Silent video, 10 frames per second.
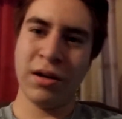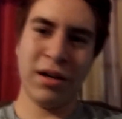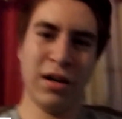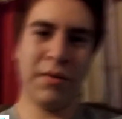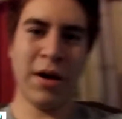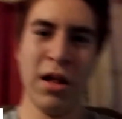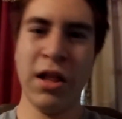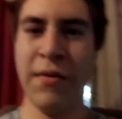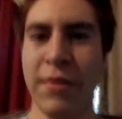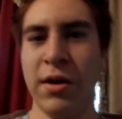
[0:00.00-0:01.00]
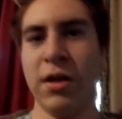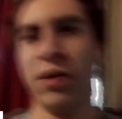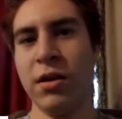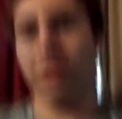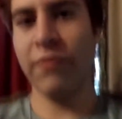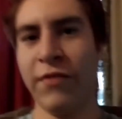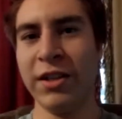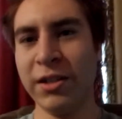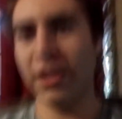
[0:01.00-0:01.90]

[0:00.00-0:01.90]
I'll leave FaZe